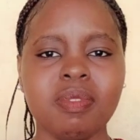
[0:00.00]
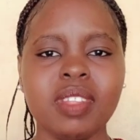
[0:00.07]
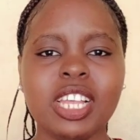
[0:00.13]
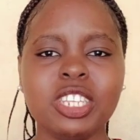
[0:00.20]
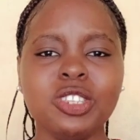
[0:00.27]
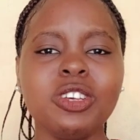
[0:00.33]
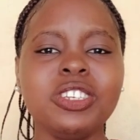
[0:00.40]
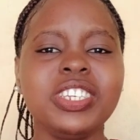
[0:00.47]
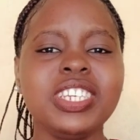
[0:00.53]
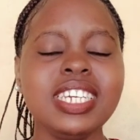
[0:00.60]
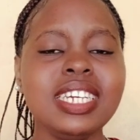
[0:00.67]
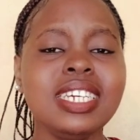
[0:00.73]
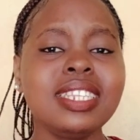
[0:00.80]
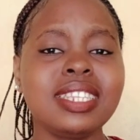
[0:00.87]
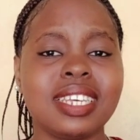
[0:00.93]
so
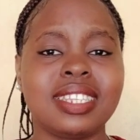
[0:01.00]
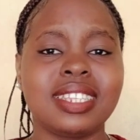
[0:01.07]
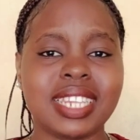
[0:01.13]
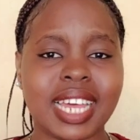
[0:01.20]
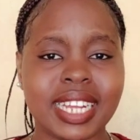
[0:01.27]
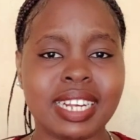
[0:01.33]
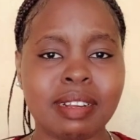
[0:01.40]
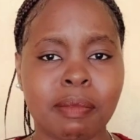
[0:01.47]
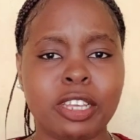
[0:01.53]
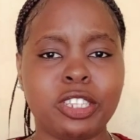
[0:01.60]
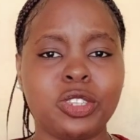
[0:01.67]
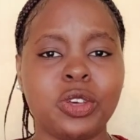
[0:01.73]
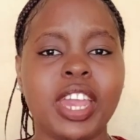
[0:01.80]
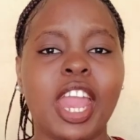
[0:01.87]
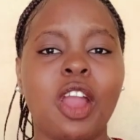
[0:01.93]
she is a struggling mother.
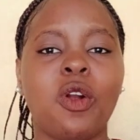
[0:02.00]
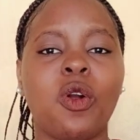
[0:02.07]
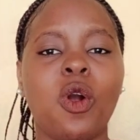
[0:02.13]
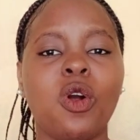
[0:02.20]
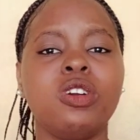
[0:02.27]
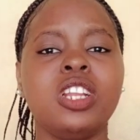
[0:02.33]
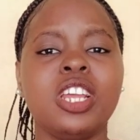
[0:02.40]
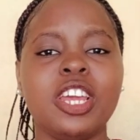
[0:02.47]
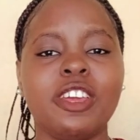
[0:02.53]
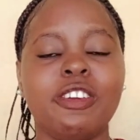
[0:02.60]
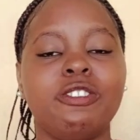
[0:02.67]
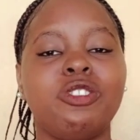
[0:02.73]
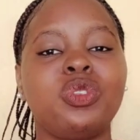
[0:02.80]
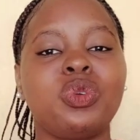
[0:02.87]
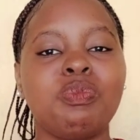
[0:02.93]
So her goal
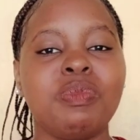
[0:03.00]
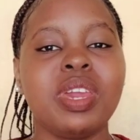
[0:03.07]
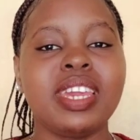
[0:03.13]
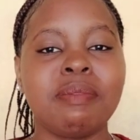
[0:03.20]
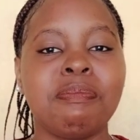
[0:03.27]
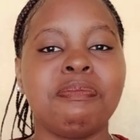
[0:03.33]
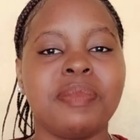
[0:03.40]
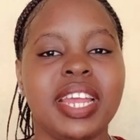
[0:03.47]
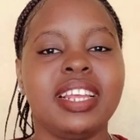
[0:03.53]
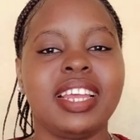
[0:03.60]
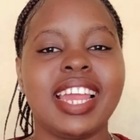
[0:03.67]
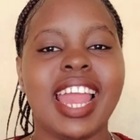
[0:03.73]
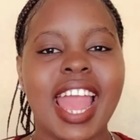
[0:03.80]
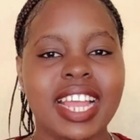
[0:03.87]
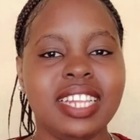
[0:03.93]
is to make
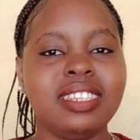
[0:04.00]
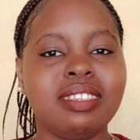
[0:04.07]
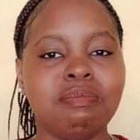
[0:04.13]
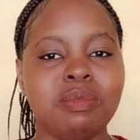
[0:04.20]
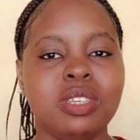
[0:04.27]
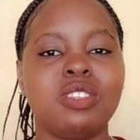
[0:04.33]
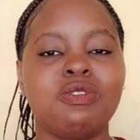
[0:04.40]
ends meet